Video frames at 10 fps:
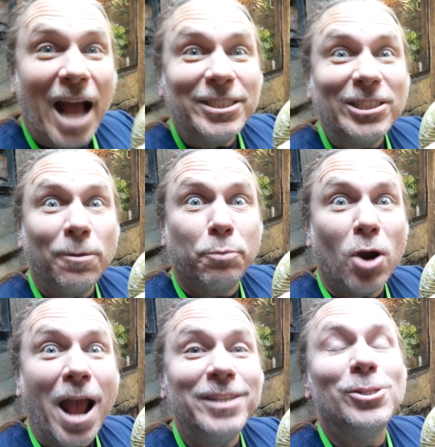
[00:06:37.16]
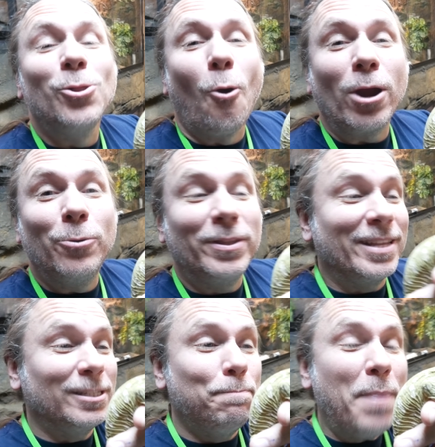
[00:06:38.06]
I surprised Lori with
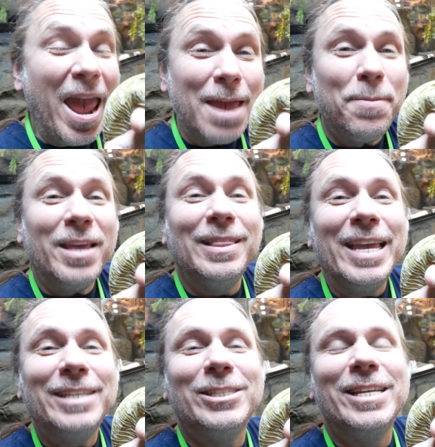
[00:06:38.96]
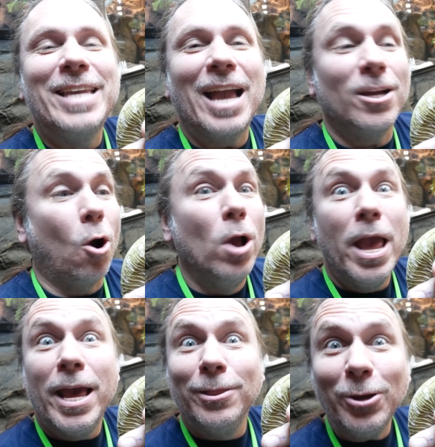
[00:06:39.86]
this baby lychee gecko,
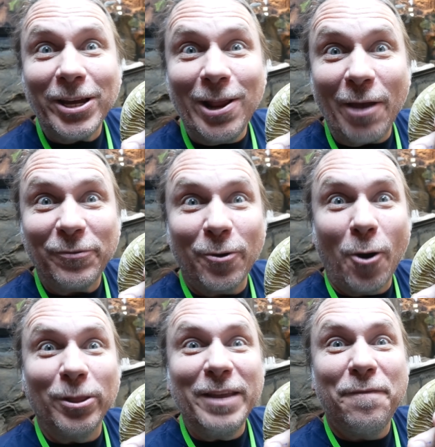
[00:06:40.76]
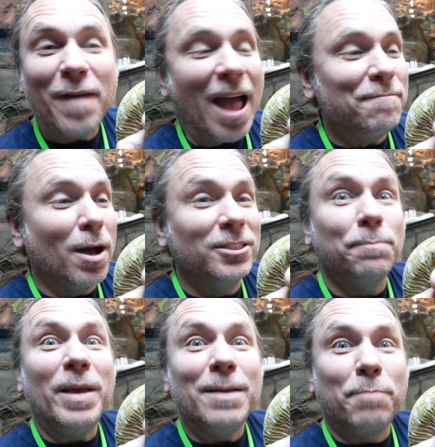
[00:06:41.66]
and look at, after only 5 months,
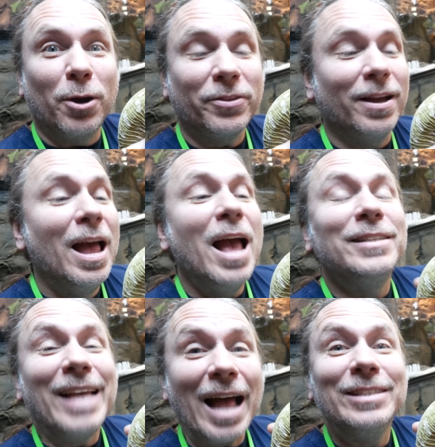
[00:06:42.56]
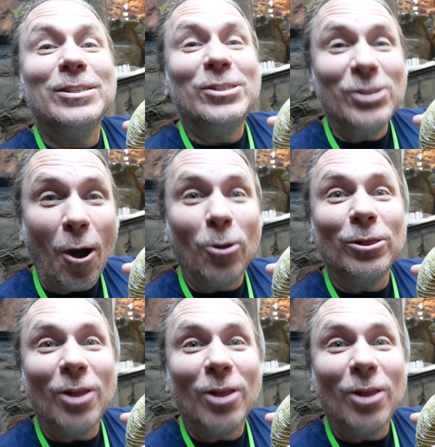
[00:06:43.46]
Big Bertha has gotten so